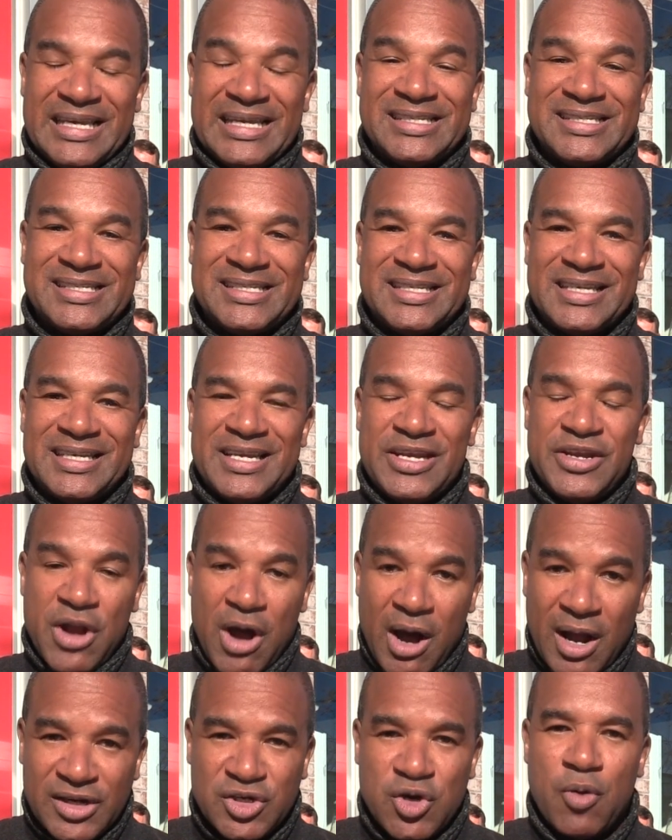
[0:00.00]
is
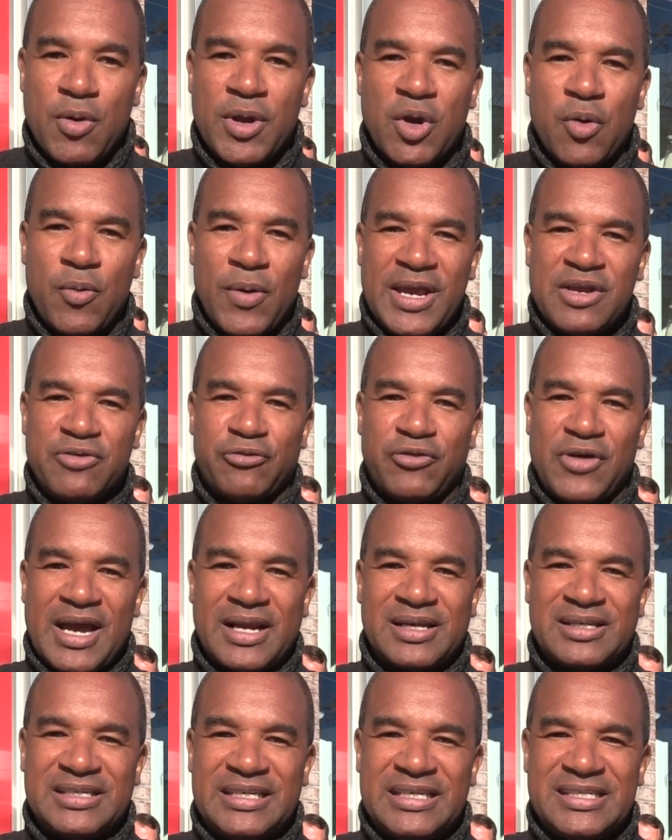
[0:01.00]
not going away. In
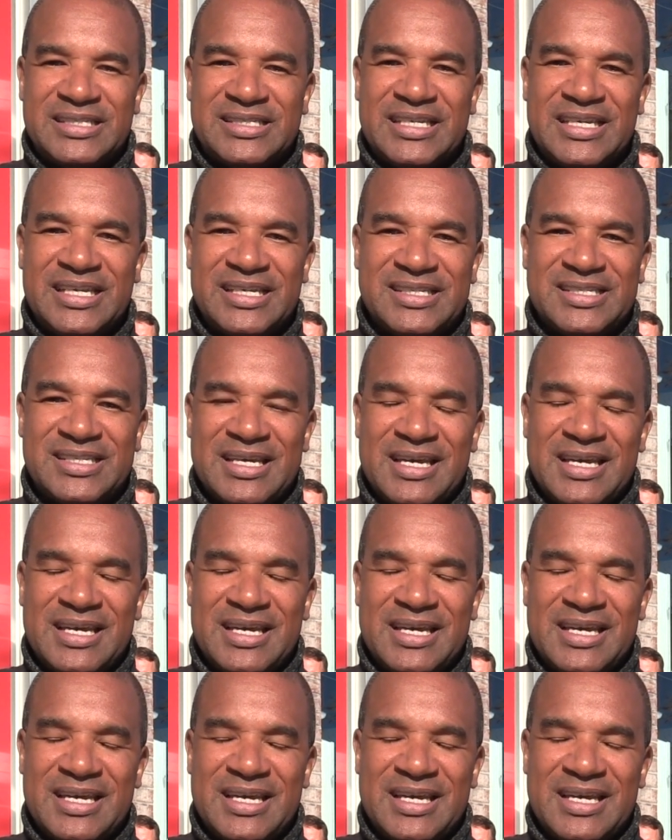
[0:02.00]
fact, he sees